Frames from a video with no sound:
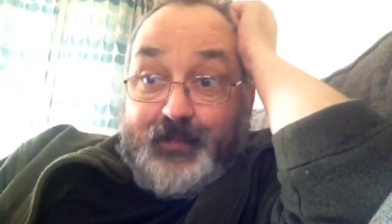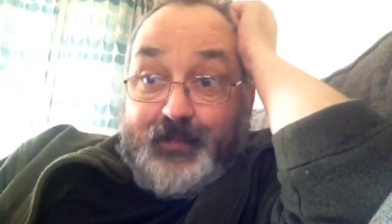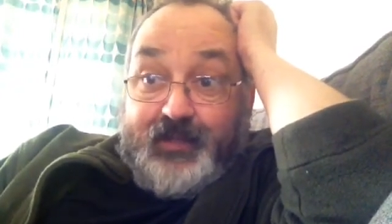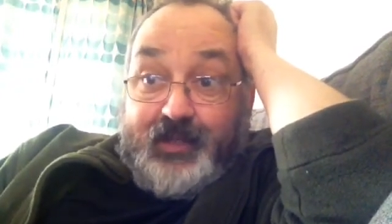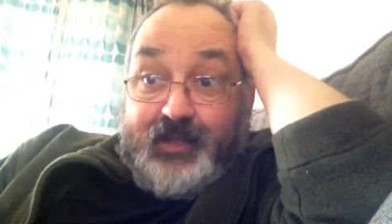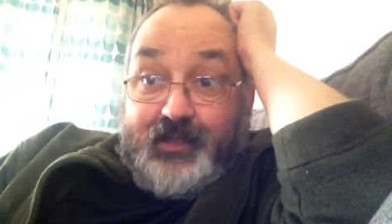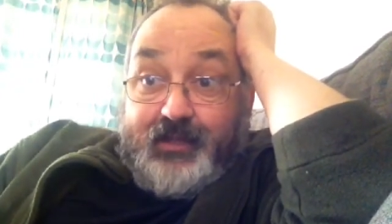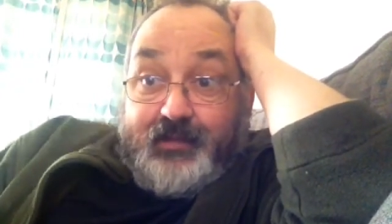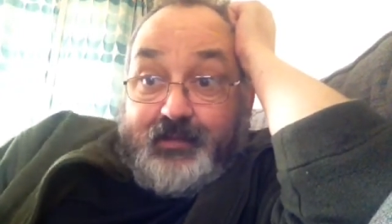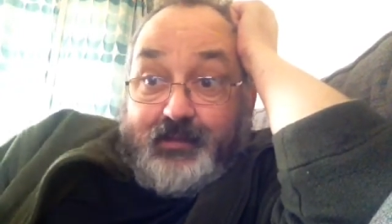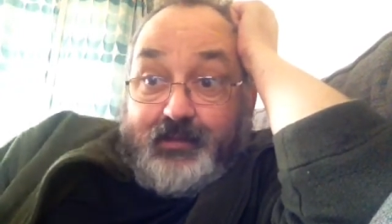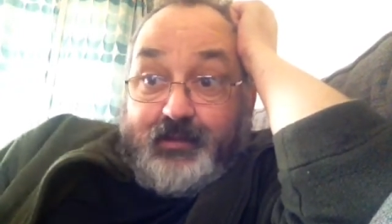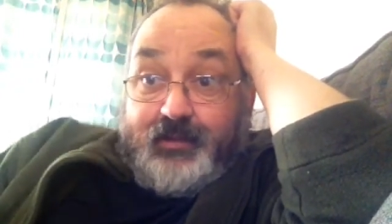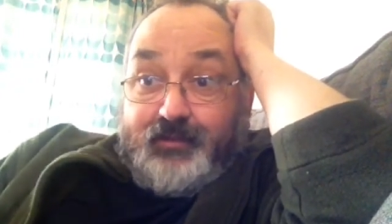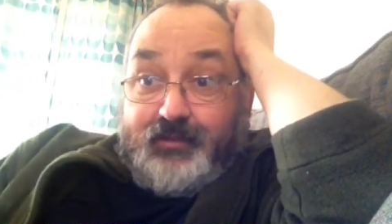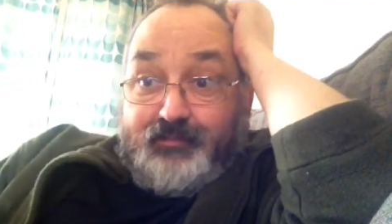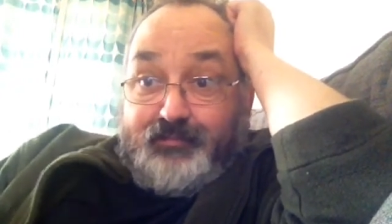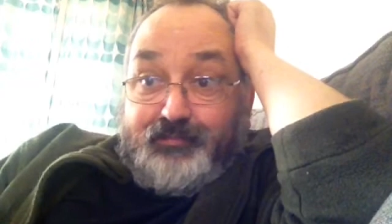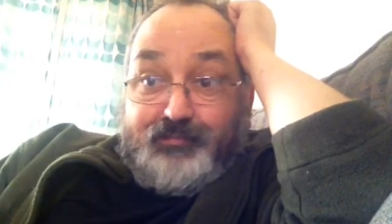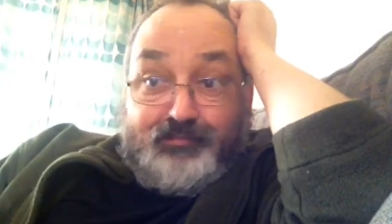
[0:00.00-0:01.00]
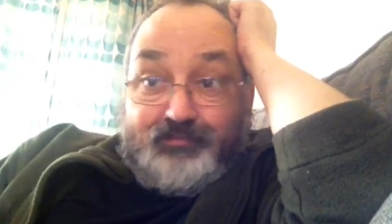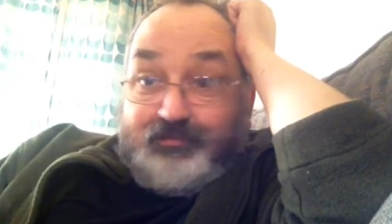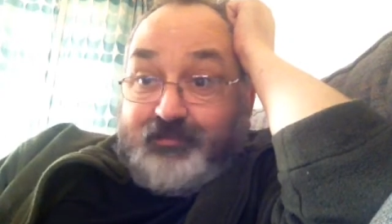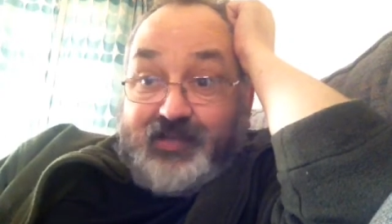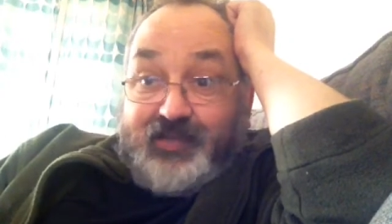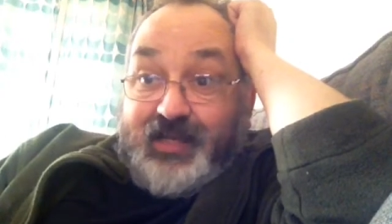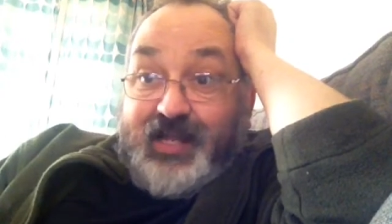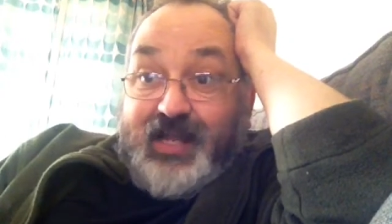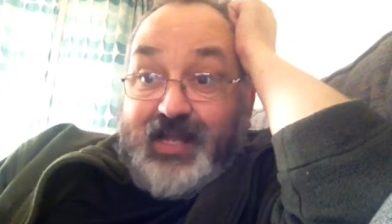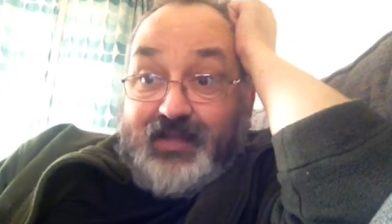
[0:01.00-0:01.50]
Yeah, I'm
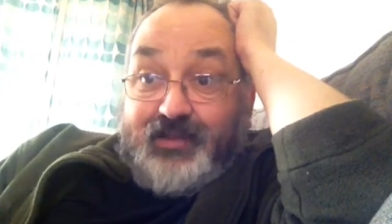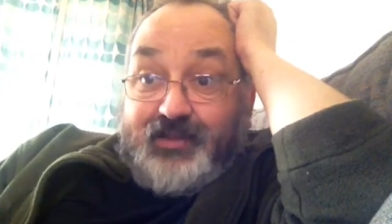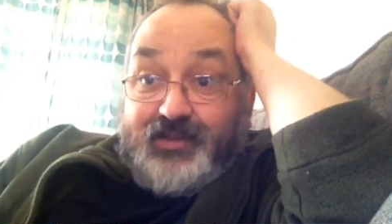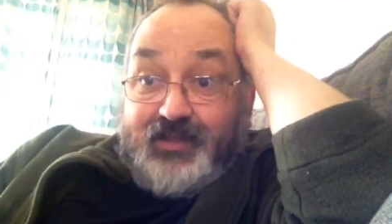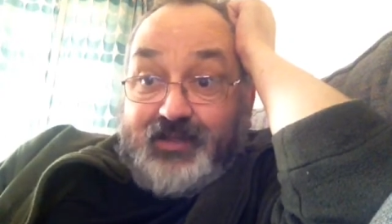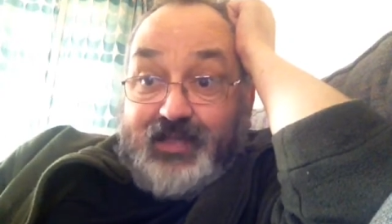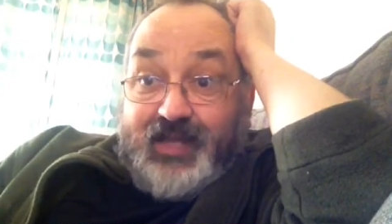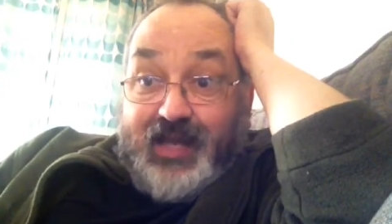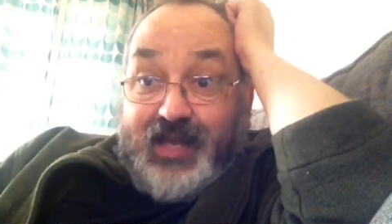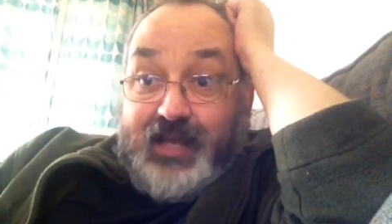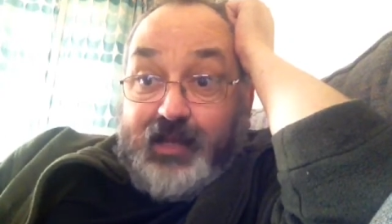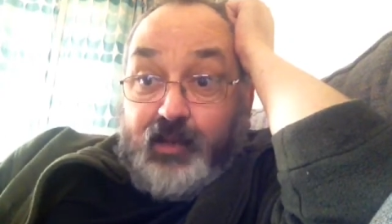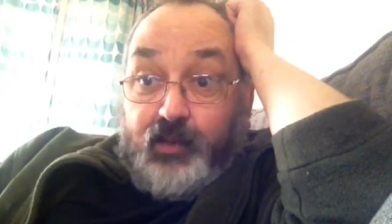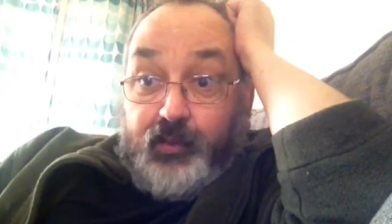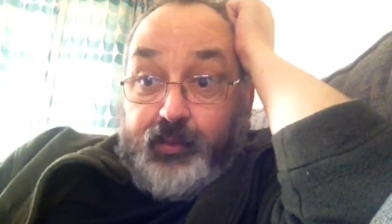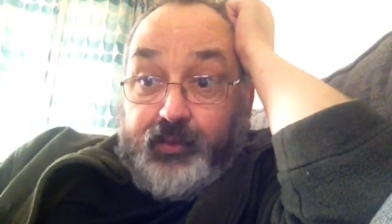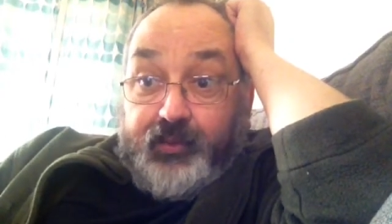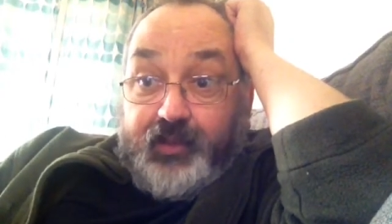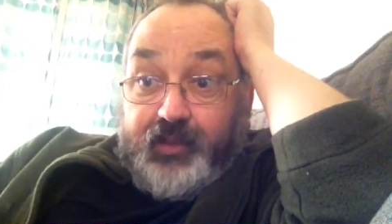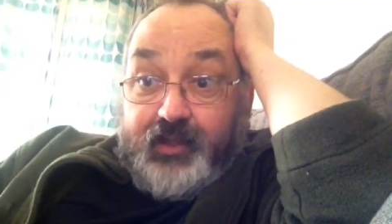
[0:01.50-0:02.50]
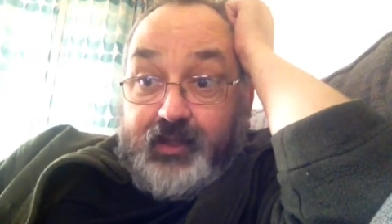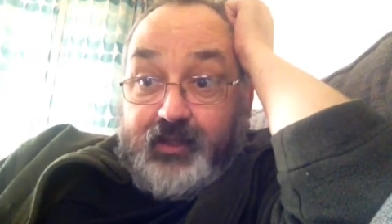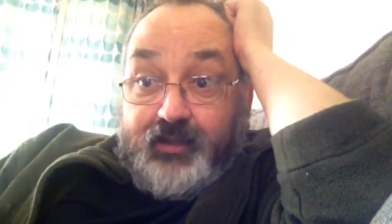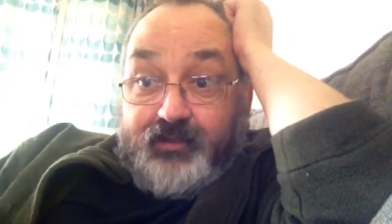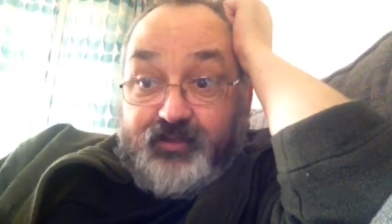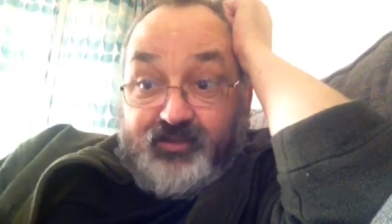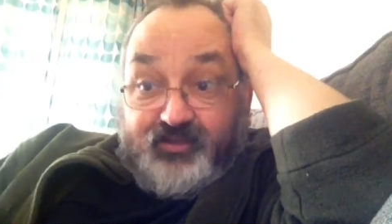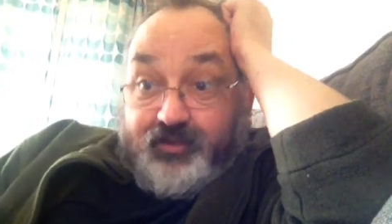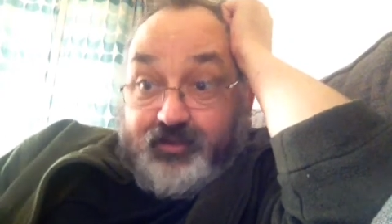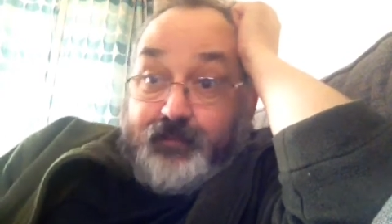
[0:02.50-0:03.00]
glad that you're healthy,
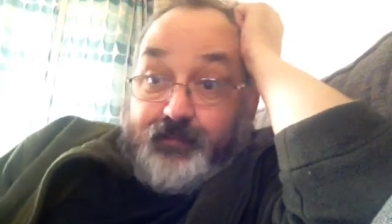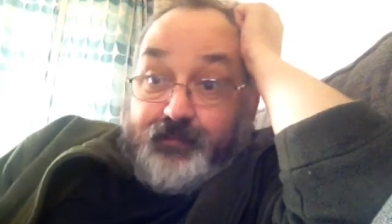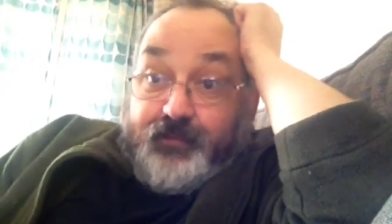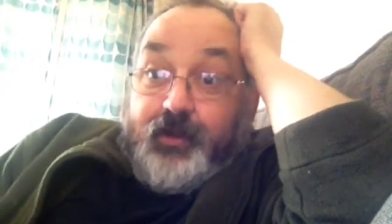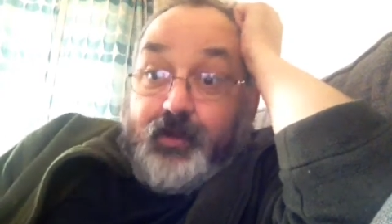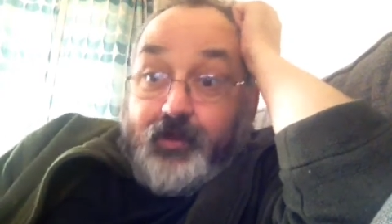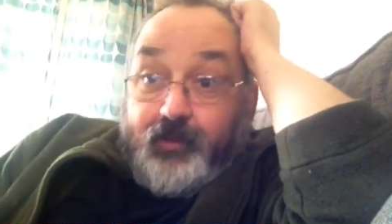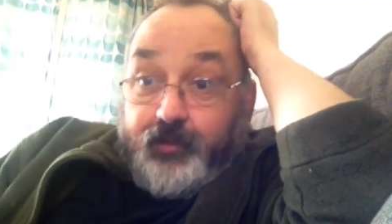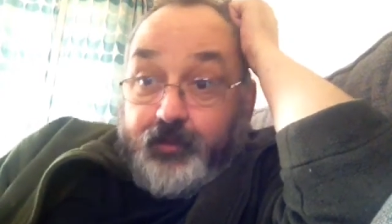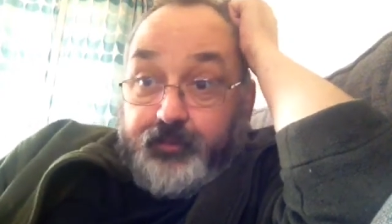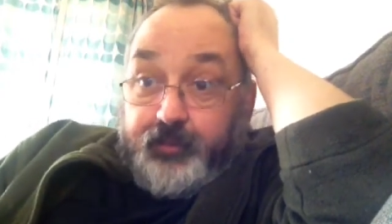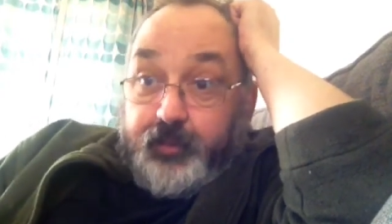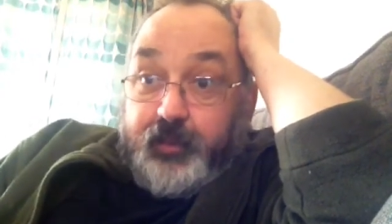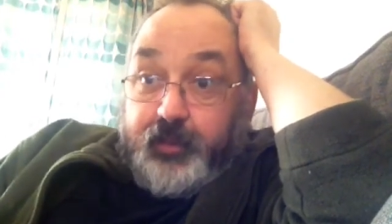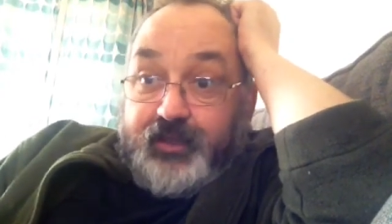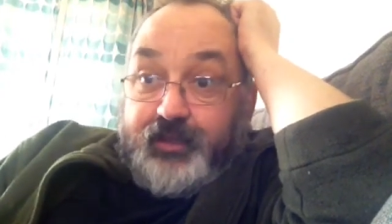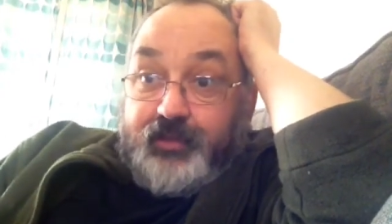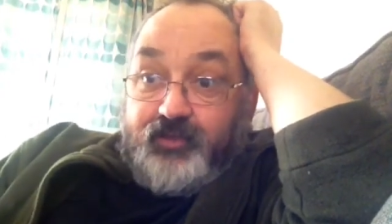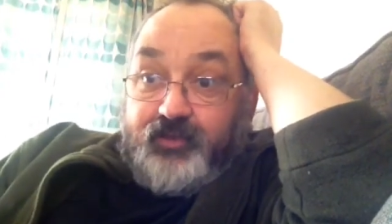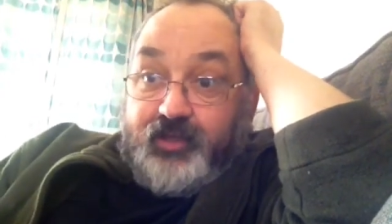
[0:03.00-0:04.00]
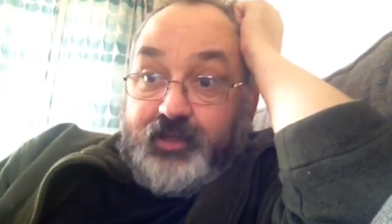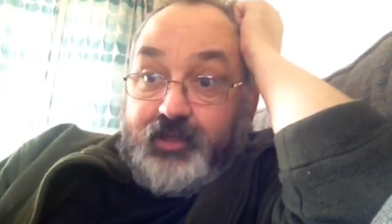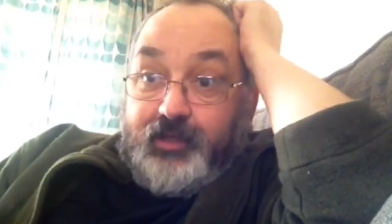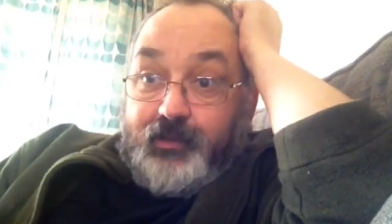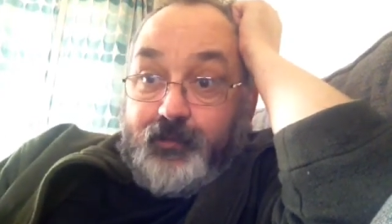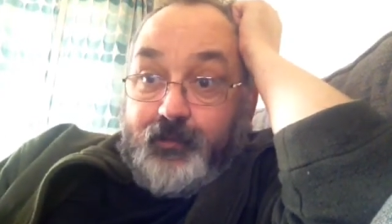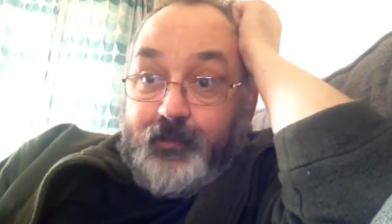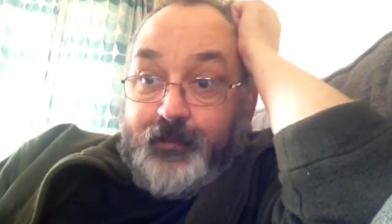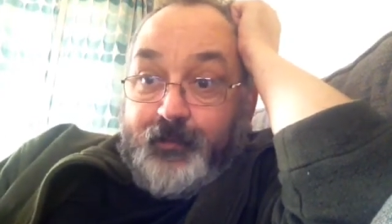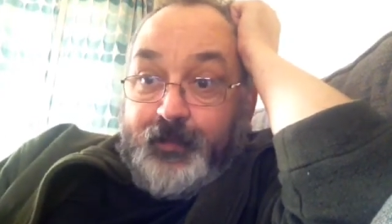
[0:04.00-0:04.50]
so far as we can
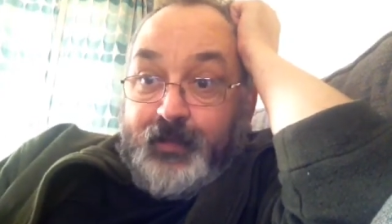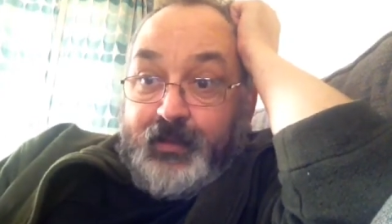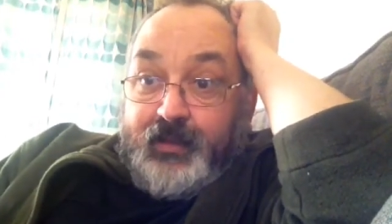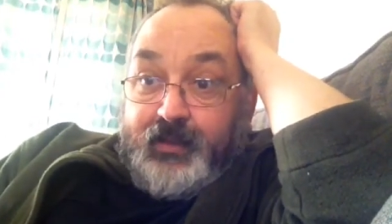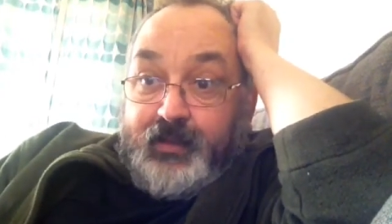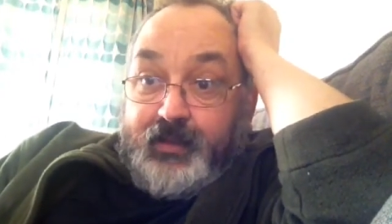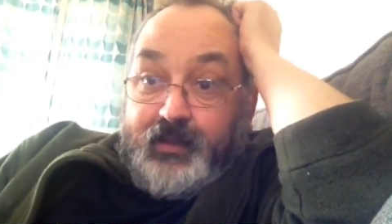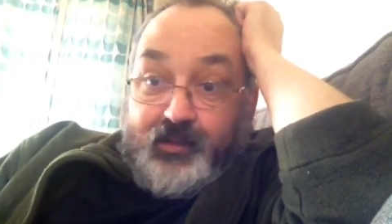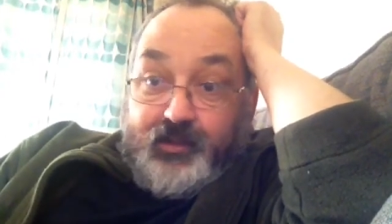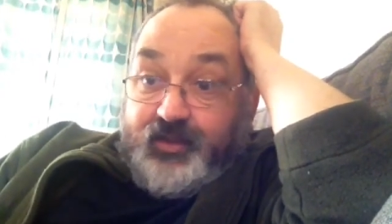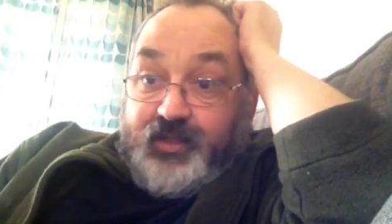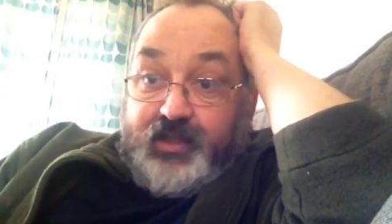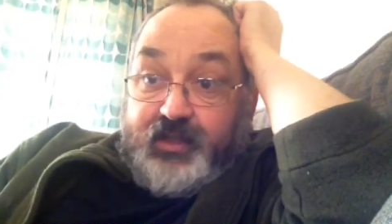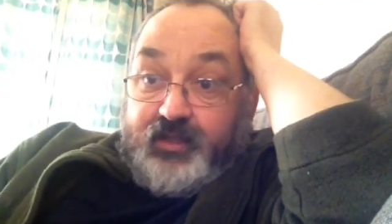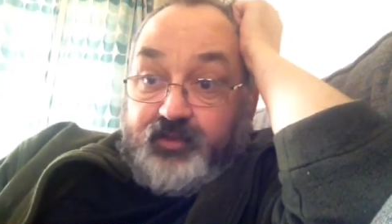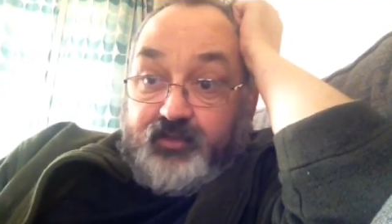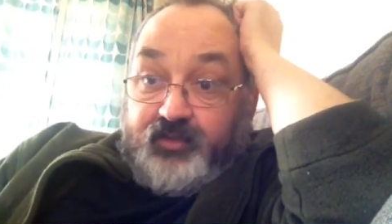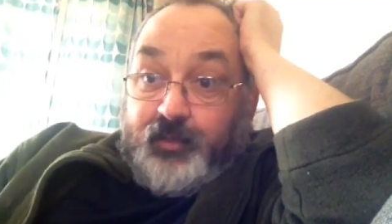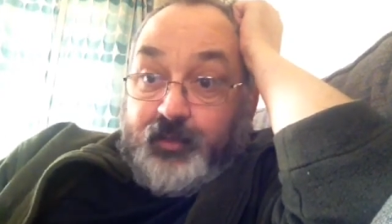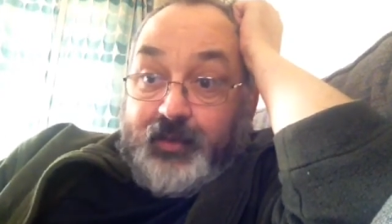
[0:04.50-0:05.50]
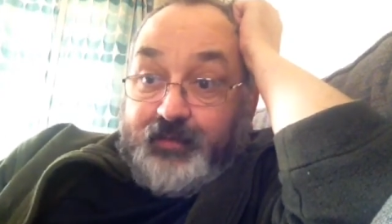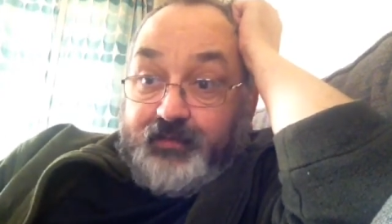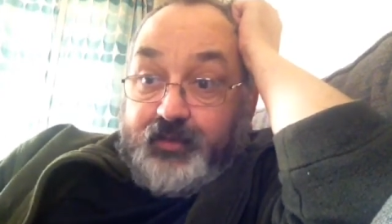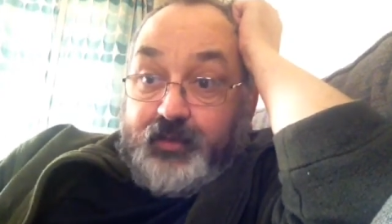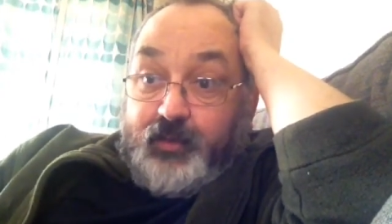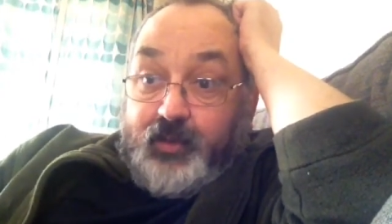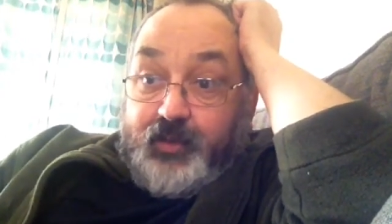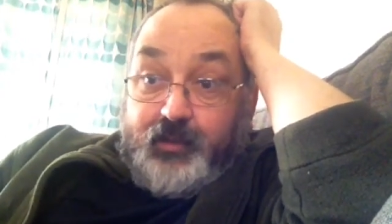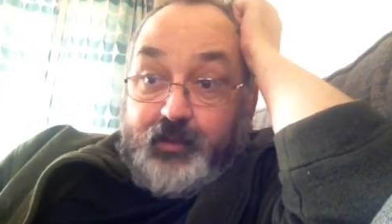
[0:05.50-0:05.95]
tell. Thanks to everyone